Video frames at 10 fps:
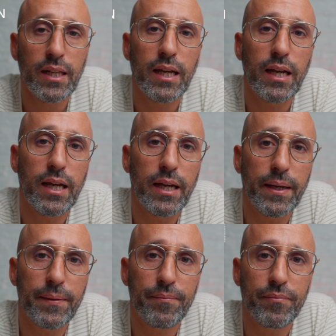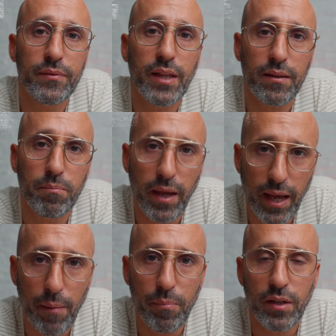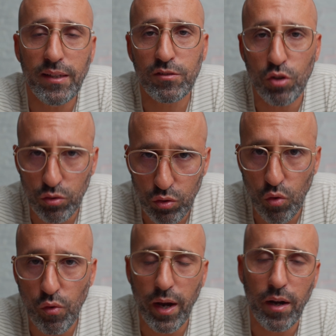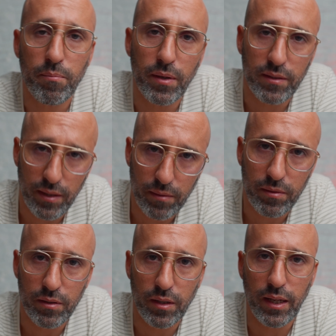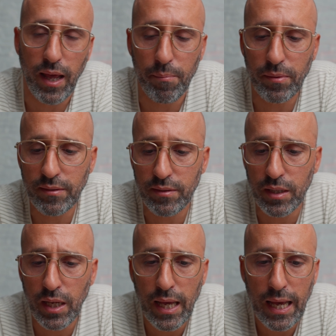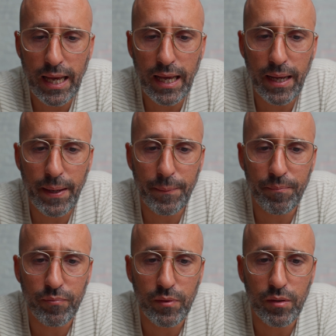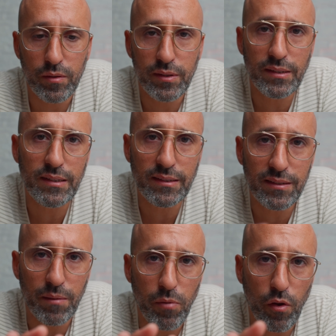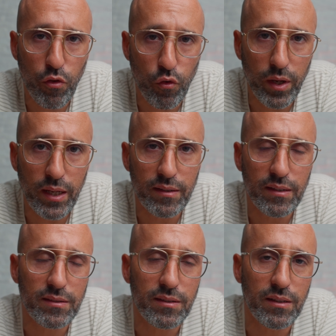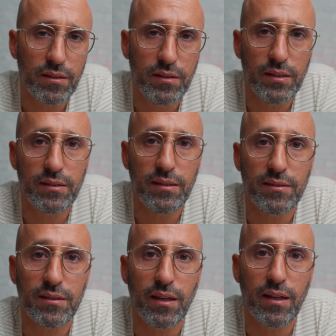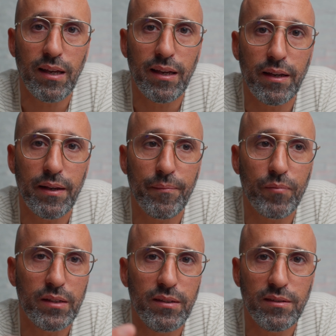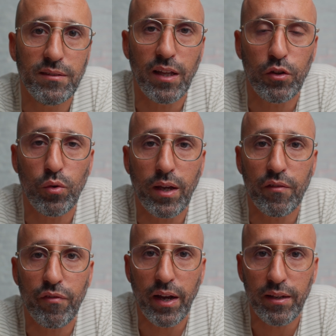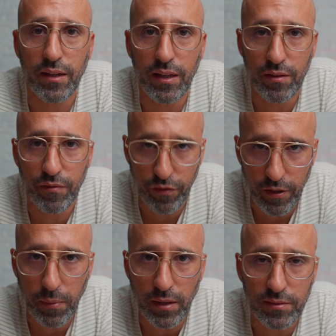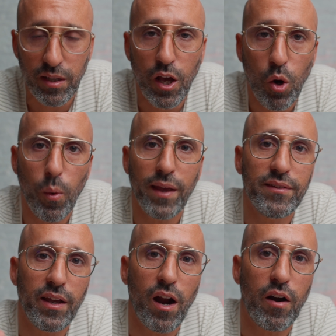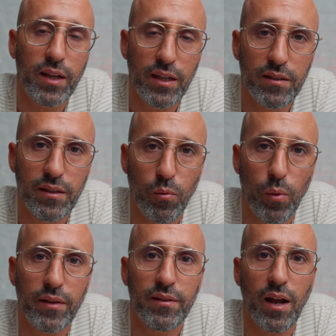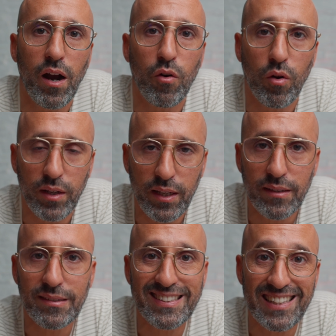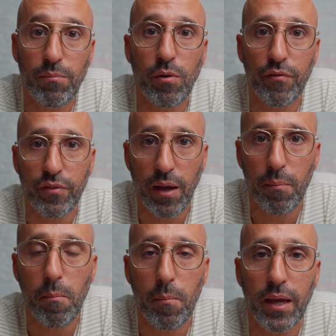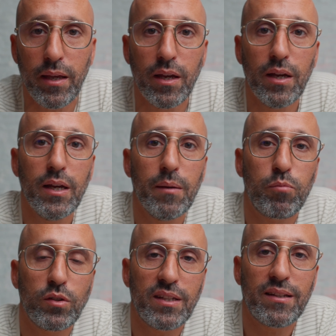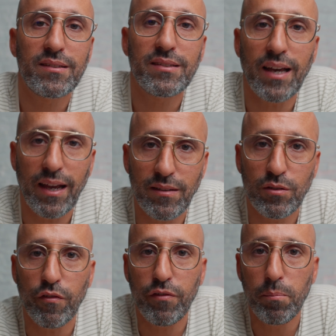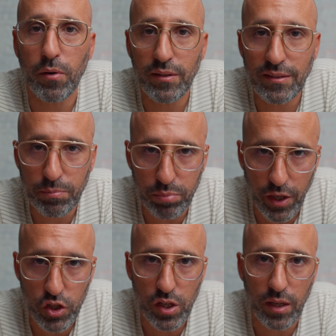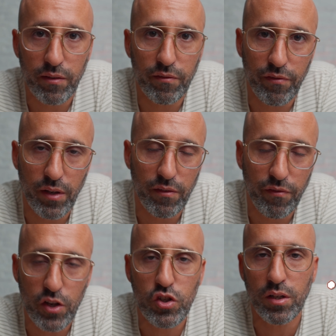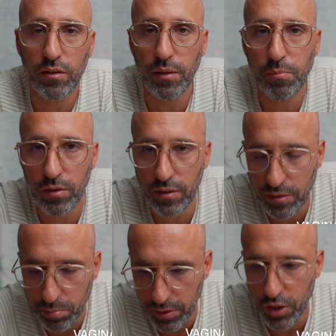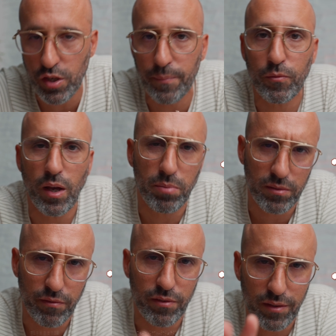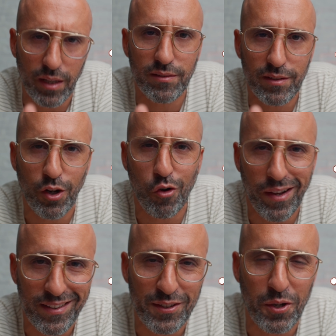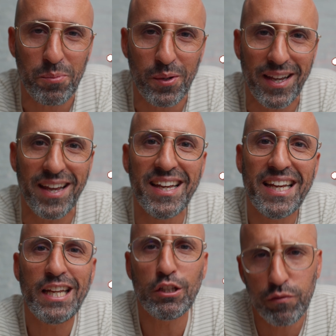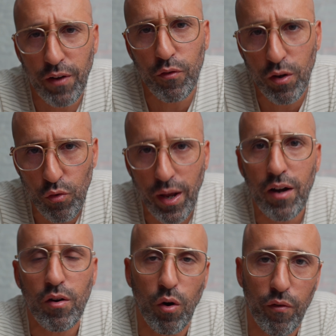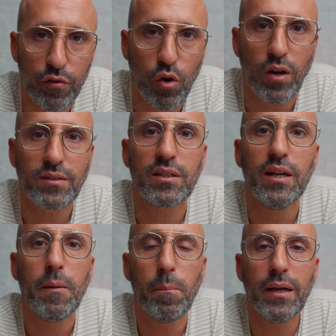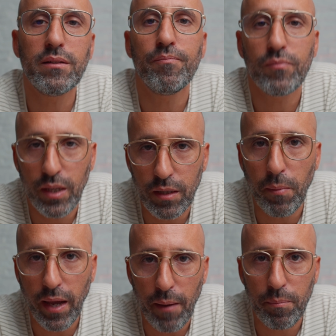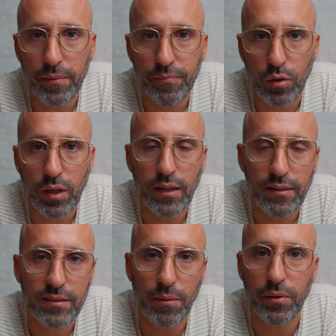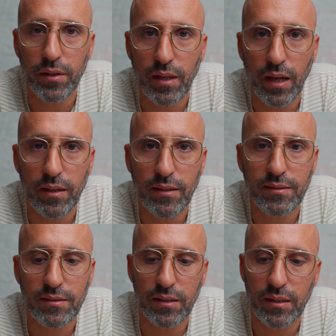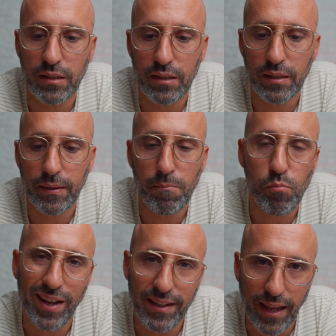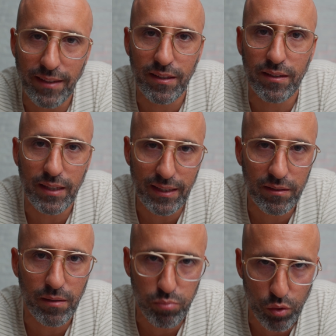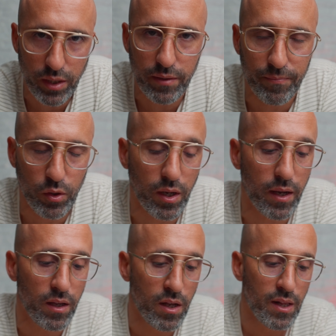That may happen. It's also rare, but it happens. Disease number 3. This is a disease that you can find in females when they are on heat. Some of them may present signs of hyperdysplasia, vaginal hyperdysplasia. I believe that's the correct term. Okay, it's very rare, of course, but it may happen. Okay, it's something that it's impregnated in the breed. Okay.